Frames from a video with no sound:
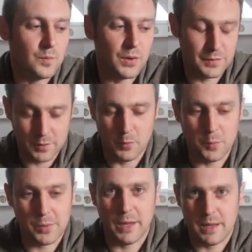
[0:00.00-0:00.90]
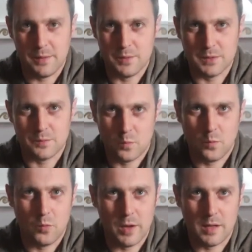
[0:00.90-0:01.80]
perform a play
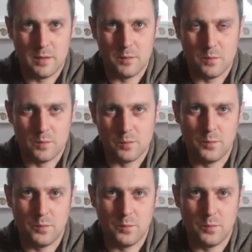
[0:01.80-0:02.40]
when